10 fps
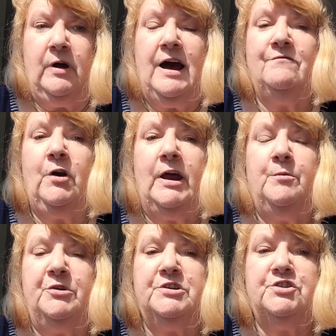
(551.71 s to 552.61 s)
I haven't got
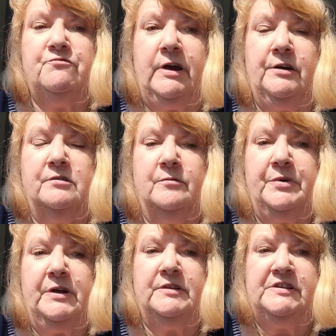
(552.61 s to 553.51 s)
anybody to ring up
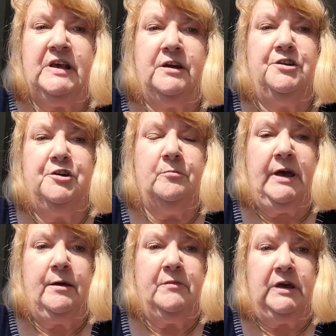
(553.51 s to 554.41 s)
and say, can you come
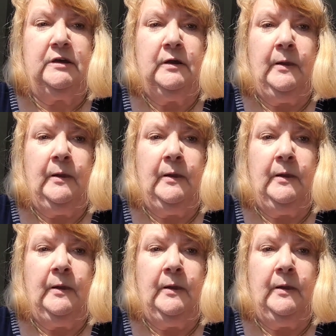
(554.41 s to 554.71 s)
get me?